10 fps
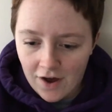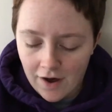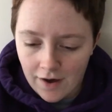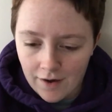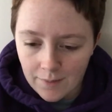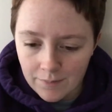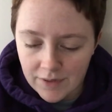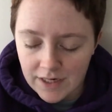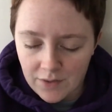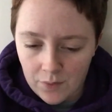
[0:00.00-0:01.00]
But
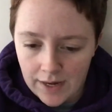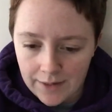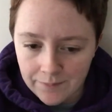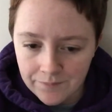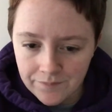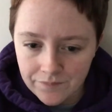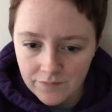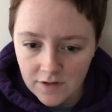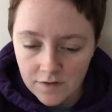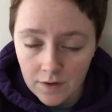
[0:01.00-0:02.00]
anyway,
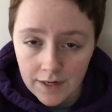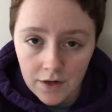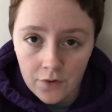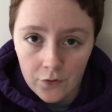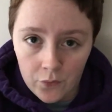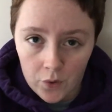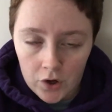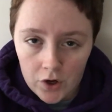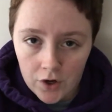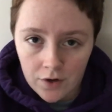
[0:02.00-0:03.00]
so I didn't go to
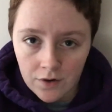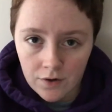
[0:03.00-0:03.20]
work,